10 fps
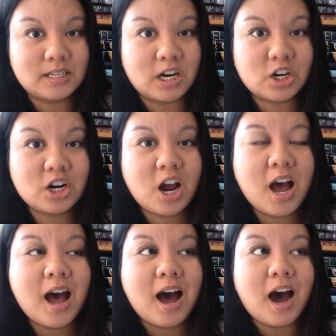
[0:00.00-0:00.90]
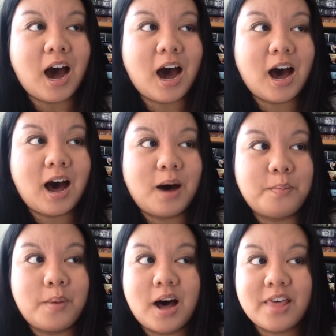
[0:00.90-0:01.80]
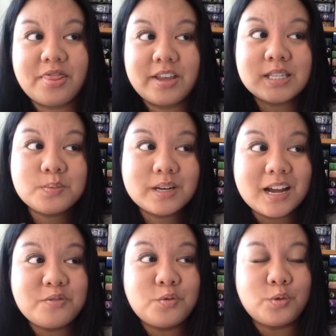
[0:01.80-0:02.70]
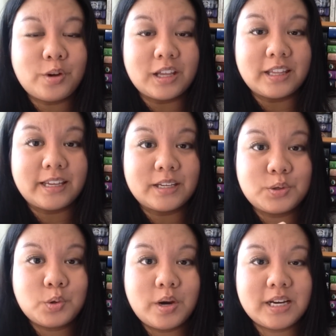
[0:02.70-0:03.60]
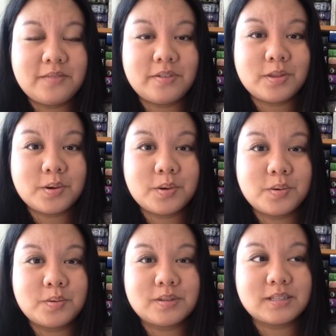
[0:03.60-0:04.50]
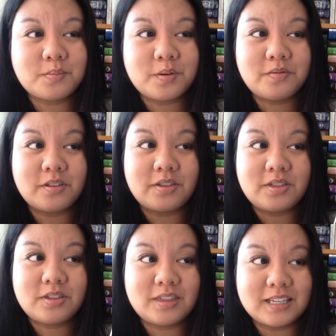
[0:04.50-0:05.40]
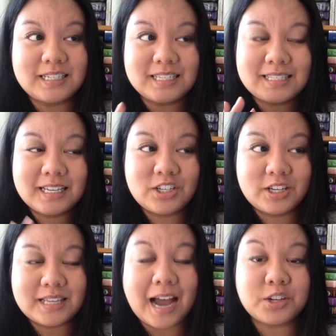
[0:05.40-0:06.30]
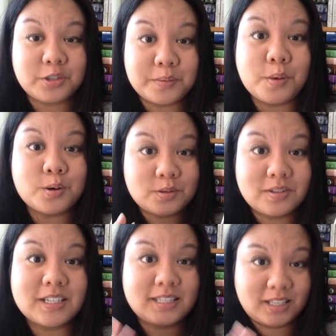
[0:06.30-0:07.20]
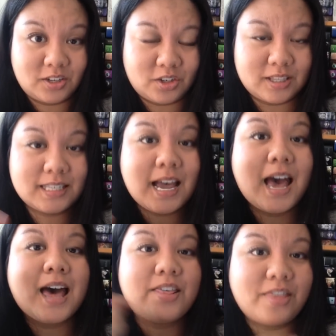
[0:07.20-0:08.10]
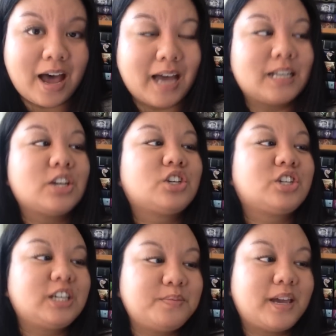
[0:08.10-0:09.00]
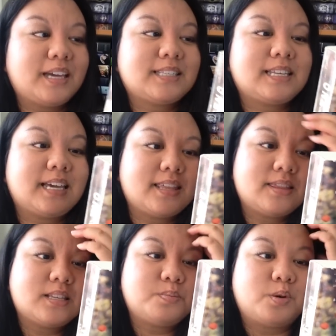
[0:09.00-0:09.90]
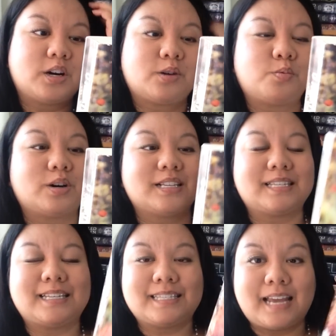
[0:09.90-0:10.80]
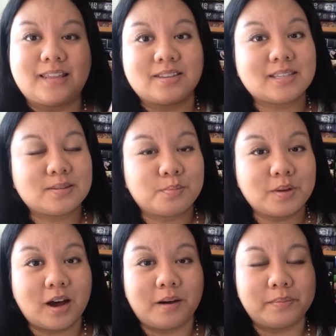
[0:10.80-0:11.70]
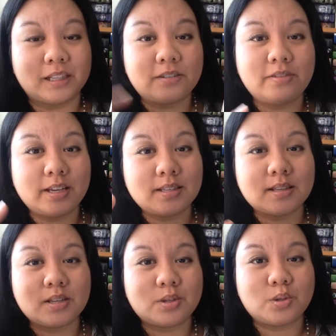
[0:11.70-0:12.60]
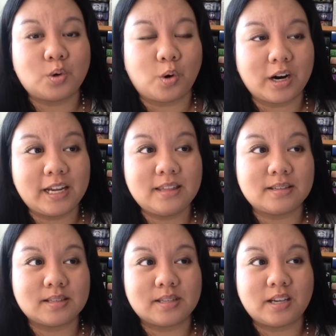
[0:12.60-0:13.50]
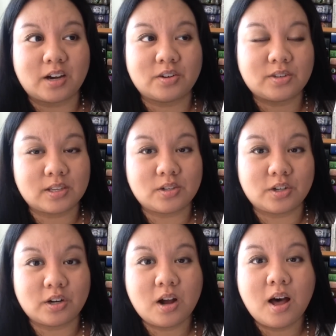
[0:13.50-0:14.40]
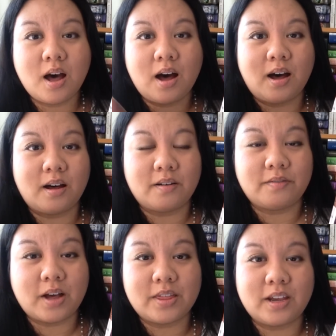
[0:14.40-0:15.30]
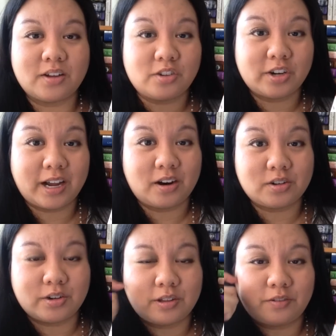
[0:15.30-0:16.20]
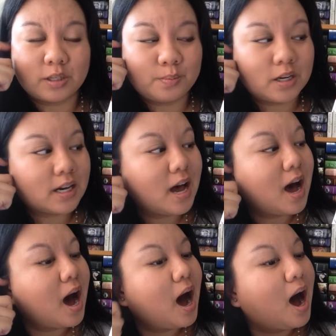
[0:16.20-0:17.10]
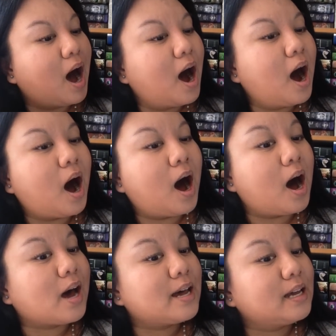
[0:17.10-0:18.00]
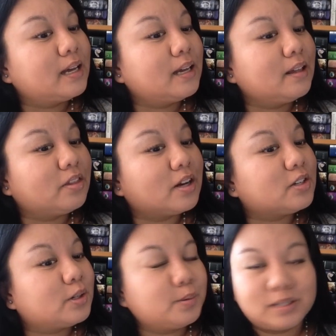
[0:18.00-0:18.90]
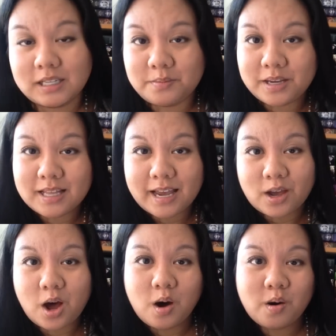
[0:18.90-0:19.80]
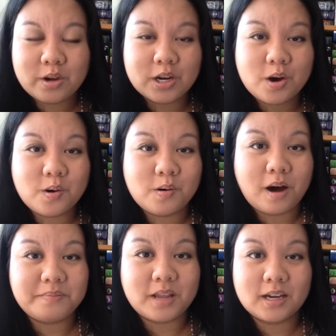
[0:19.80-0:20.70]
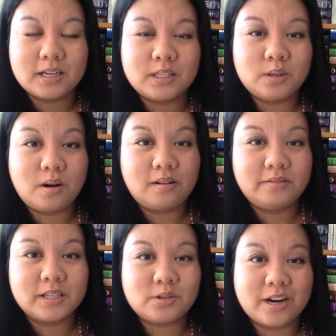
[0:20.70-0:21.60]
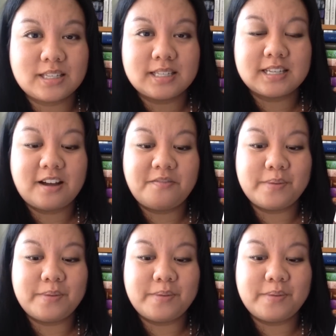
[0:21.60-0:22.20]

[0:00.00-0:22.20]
Tucker um, this one I really enjoyed even though some of the the decisions, actually most of the decisions that she makes in this book was insane. This is um, Livy's story. This is the younger sister of the other character in the first book. I thought she was going to be like, oh, you know, I'm not going to do all this crazy stuff.